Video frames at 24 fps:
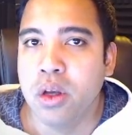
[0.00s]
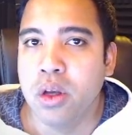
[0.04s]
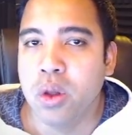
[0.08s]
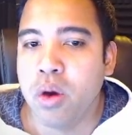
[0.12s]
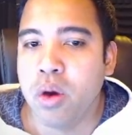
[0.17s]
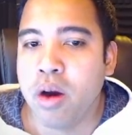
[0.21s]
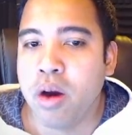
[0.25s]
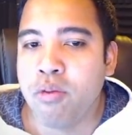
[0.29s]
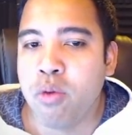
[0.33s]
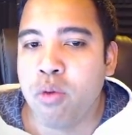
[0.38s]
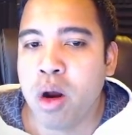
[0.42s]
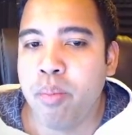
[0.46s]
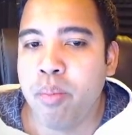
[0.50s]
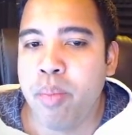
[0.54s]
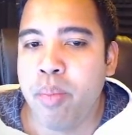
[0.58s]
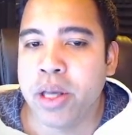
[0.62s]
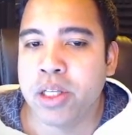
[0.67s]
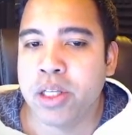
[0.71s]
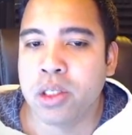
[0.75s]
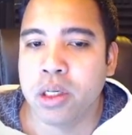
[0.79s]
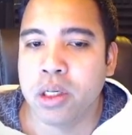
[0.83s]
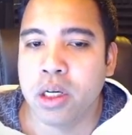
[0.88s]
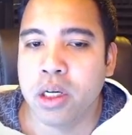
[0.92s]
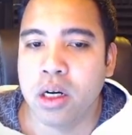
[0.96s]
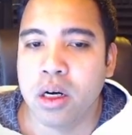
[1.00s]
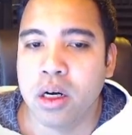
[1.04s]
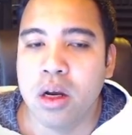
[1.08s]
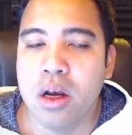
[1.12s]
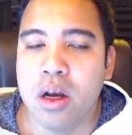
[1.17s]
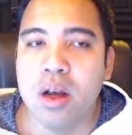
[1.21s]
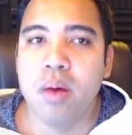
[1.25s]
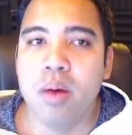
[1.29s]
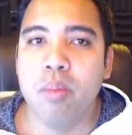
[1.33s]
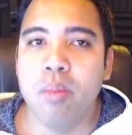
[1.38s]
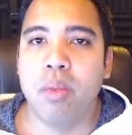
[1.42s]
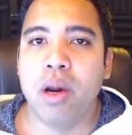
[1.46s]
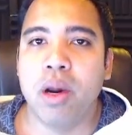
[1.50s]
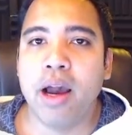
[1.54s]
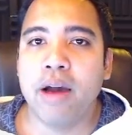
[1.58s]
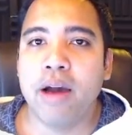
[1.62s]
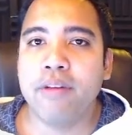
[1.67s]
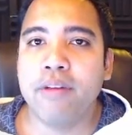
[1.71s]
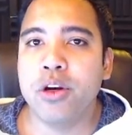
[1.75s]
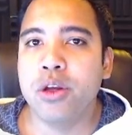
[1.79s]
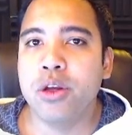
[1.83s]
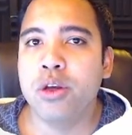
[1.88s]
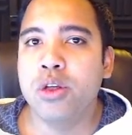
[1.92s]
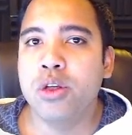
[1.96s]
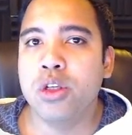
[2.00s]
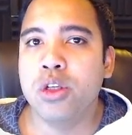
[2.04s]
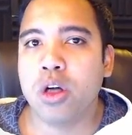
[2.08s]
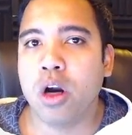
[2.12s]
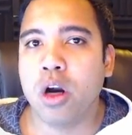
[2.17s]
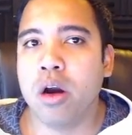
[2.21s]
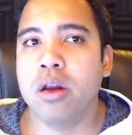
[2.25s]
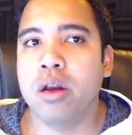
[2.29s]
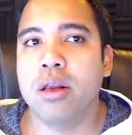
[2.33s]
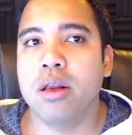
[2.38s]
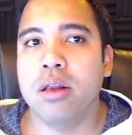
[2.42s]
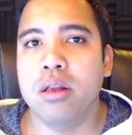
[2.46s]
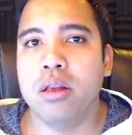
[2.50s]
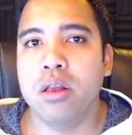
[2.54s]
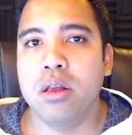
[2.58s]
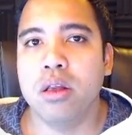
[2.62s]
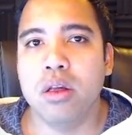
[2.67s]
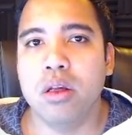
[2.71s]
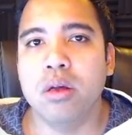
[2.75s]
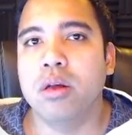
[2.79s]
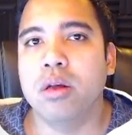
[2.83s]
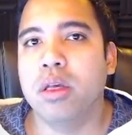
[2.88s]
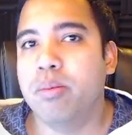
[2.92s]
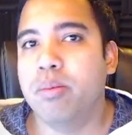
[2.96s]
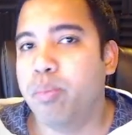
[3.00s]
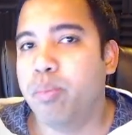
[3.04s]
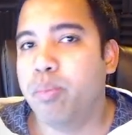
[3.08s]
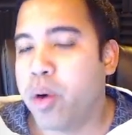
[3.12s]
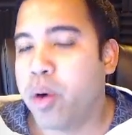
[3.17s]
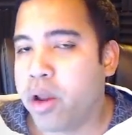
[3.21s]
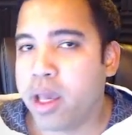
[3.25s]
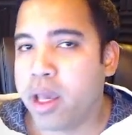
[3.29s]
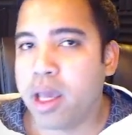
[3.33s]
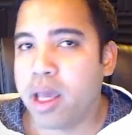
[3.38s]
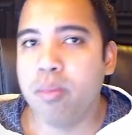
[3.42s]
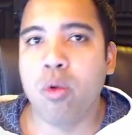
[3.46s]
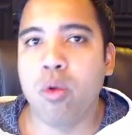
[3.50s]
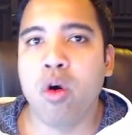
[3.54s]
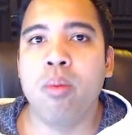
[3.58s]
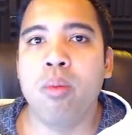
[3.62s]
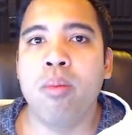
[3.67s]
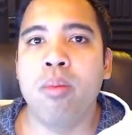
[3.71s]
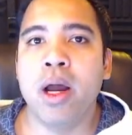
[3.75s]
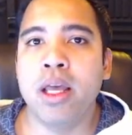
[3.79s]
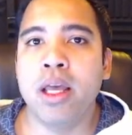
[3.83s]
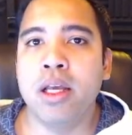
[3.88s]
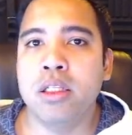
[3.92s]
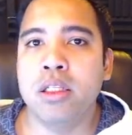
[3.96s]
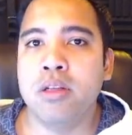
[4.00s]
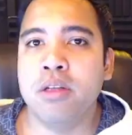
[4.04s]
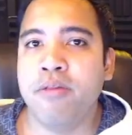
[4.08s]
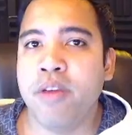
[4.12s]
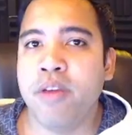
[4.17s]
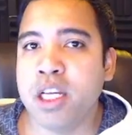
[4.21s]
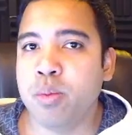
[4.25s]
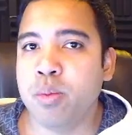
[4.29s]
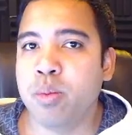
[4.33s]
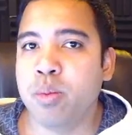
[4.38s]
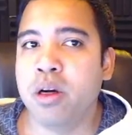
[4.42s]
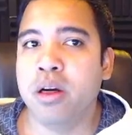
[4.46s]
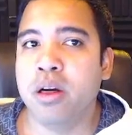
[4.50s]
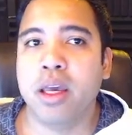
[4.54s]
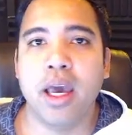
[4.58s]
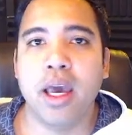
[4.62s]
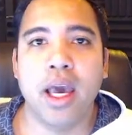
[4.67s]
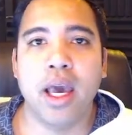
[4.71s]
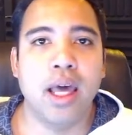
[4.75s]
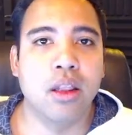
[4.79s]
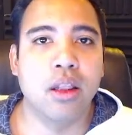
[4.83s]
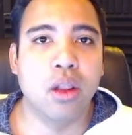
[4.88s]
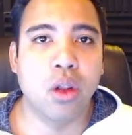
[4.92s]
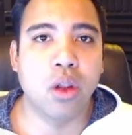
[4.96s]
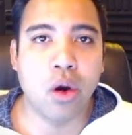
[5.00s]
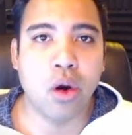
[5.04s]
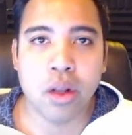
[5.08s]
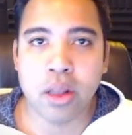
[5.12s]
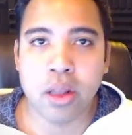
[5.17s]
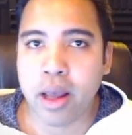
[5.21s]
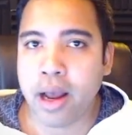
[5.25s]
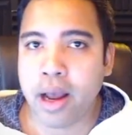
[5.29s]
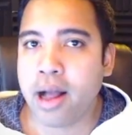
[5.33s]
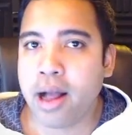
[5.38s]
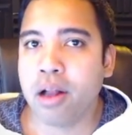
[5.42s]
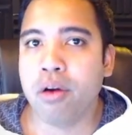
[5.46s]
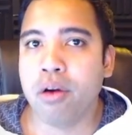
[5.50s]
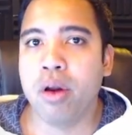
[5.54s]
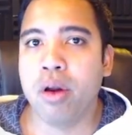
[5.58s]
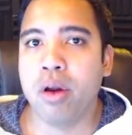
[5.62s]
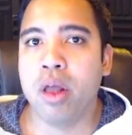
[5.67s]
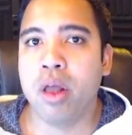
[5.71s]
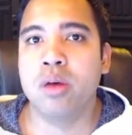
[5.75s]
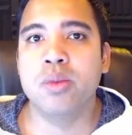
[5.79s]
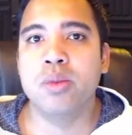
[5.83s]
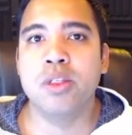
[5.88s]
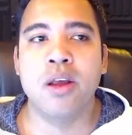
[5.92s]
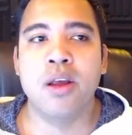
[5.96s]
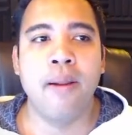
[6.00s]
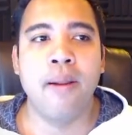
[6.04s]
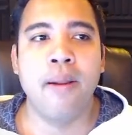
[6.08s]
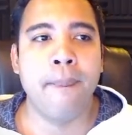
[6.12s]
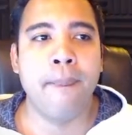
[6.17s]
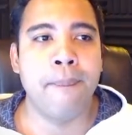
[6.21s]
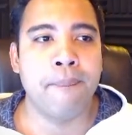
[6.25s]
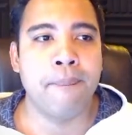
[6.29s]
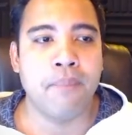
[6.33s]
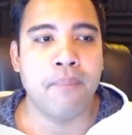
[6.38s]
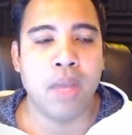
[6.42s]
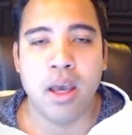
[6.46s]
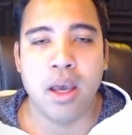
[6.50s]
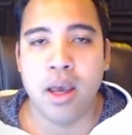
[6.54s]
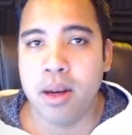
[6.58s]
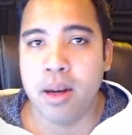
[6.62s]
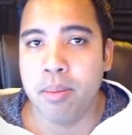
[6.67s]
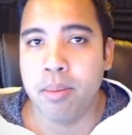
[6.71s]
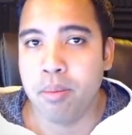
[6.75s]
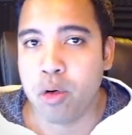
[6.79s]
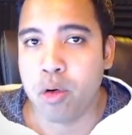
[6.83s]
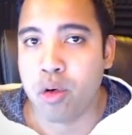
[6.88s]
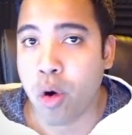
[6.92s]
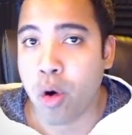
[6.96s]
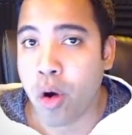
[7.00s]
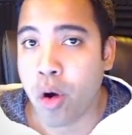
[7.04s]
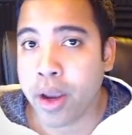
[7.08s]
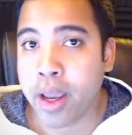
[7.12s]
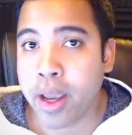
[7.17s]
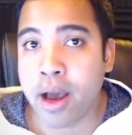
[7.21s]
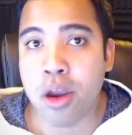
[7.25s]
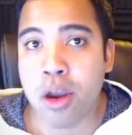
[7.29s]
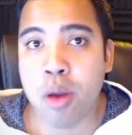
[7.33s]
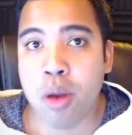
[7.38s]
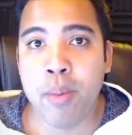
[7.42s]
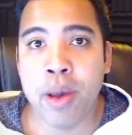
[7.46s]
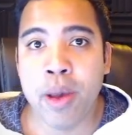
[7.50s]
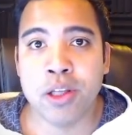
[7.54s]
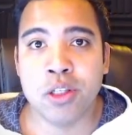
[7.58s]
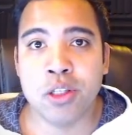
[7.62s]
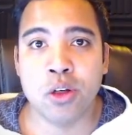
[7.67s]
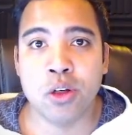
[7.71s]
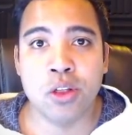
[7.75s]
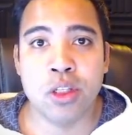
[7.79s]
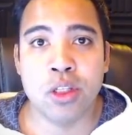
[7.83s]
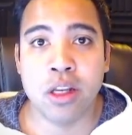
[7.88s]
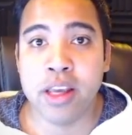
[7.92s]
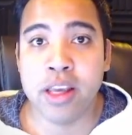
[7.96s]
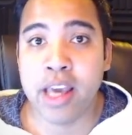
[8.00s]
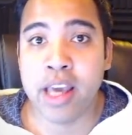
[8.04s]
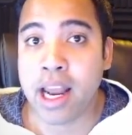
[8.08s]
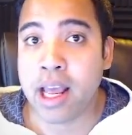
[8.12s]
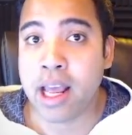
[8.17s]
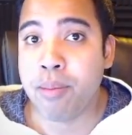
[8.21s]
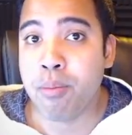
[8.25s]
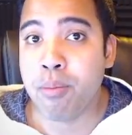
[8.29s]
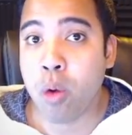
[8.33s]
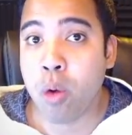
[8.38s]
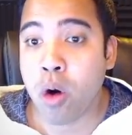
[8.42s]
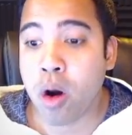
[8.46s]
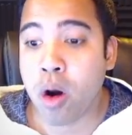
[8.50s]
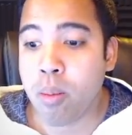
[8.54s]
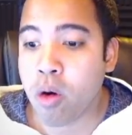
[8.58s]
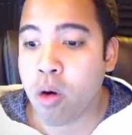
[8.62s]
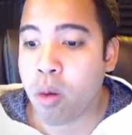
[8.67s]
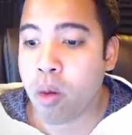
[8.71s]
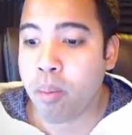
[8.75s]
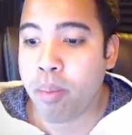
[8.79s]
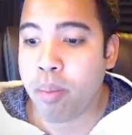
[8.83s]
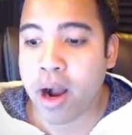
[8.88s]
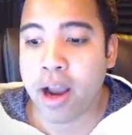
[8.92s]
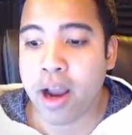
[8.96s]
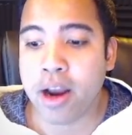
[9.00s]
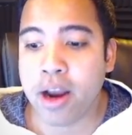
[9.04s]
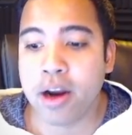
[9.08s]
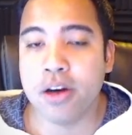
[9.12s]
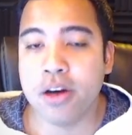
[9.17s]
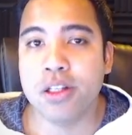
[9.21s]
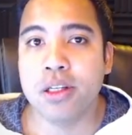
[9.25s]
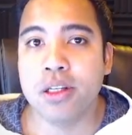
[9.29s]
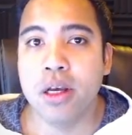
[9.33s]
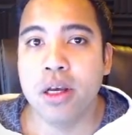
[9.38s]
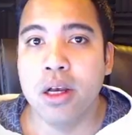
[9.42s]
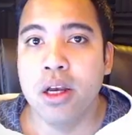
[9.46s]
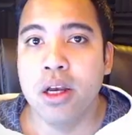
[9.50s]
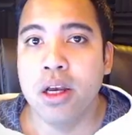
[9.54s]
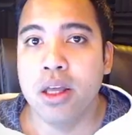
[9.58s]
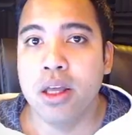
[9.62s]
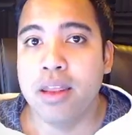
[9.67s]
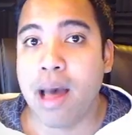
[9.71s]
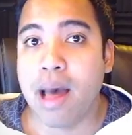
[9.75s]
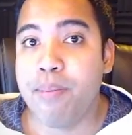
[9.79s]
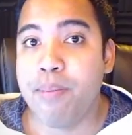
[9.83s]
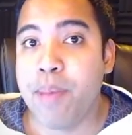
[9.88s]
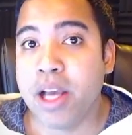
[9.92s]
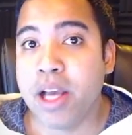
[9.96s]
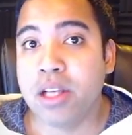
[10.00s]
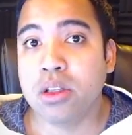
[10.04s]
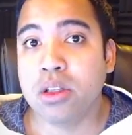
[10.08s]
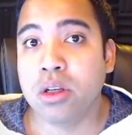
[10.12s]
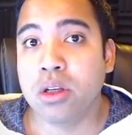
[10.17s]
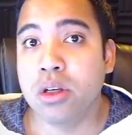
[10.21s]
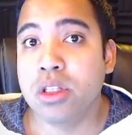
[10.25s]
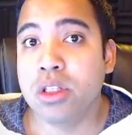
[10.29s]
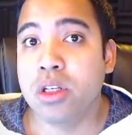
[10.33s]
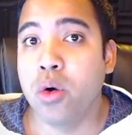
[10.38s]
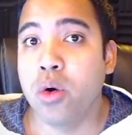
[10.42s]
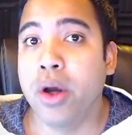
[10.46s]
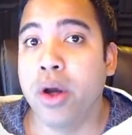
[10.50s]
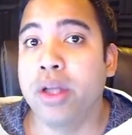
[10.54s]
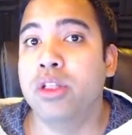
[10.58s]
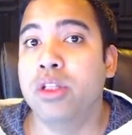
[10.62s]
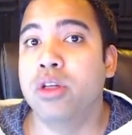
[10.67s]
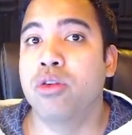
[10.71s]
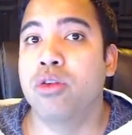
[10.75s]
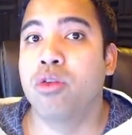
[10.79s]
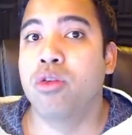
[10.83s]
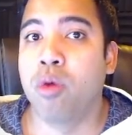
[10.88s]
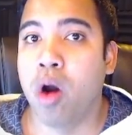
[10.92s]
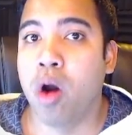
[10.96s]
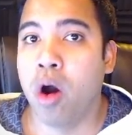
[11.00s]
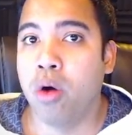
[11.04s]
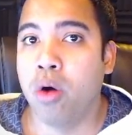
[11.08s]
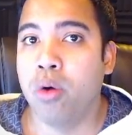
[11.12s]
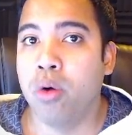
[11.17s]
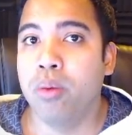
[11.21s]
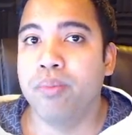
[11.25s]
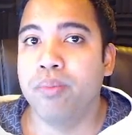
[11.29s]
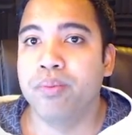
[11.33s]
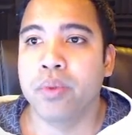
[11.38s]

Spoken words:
You have 1 pixel here, but after you start putting in more money into Facebook and learning the algorithms and growing out your pixels and getting more and more buyers, that pixel is going to grow.